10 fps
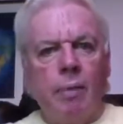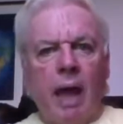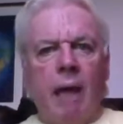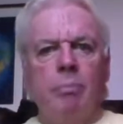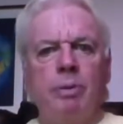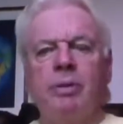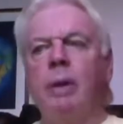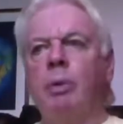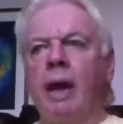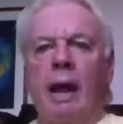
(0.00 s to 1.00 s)
Empathy
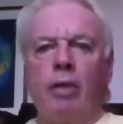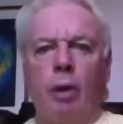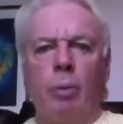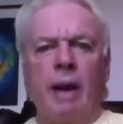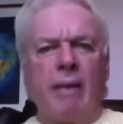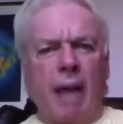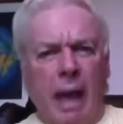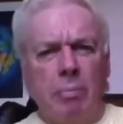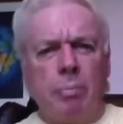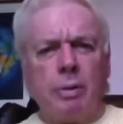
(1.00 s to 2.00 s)
that would have
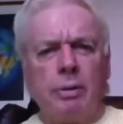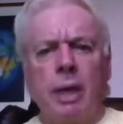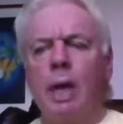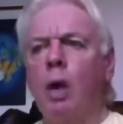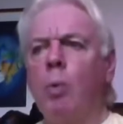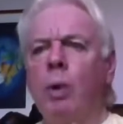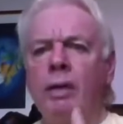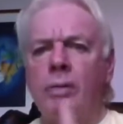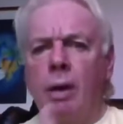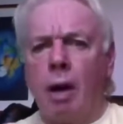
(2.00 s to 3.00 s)
empathy
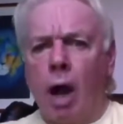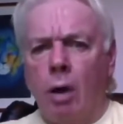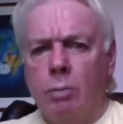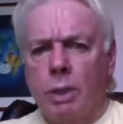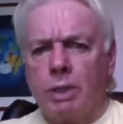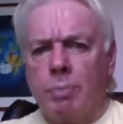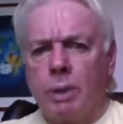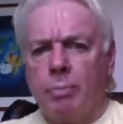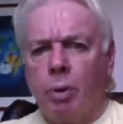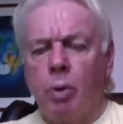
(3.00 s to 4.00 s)
with homeless
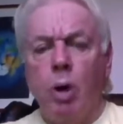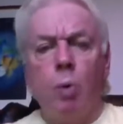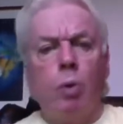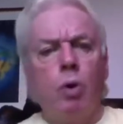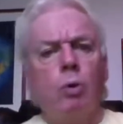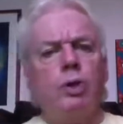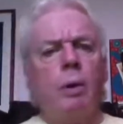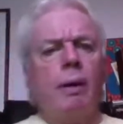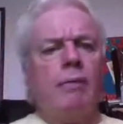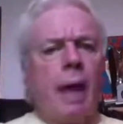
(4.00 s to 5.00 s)
people would
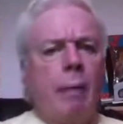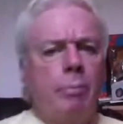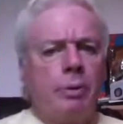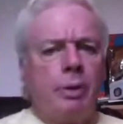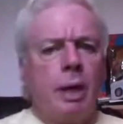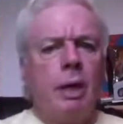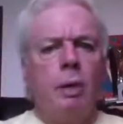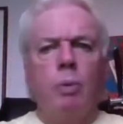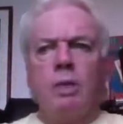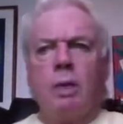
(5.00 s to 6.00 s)
also have empathy
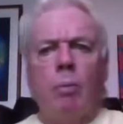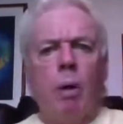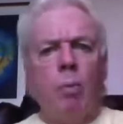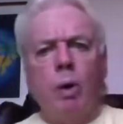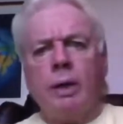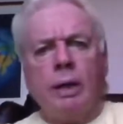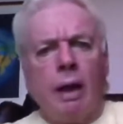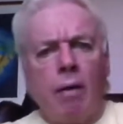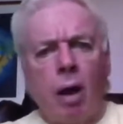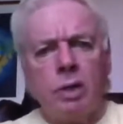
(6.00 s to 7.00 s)
with someone working
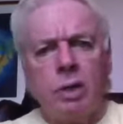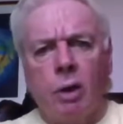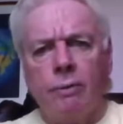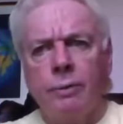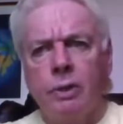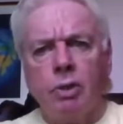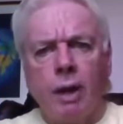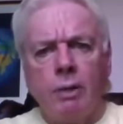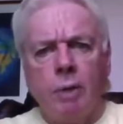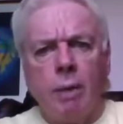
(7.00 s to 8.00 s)
their arse off
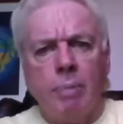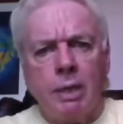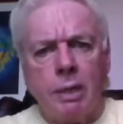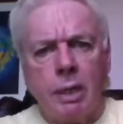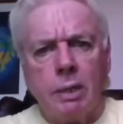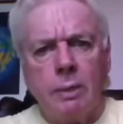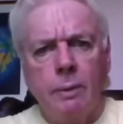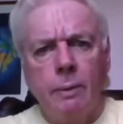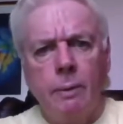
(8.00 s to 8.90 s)
trying to run a business